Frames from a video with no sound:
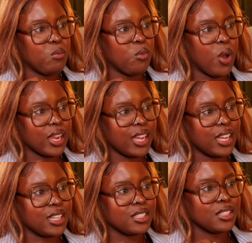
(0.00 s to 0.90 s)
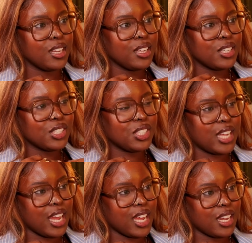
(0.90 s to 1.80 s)
working in
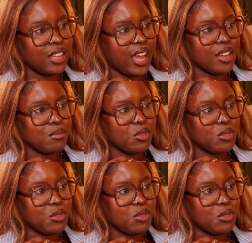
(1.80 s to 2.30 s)
sync and getting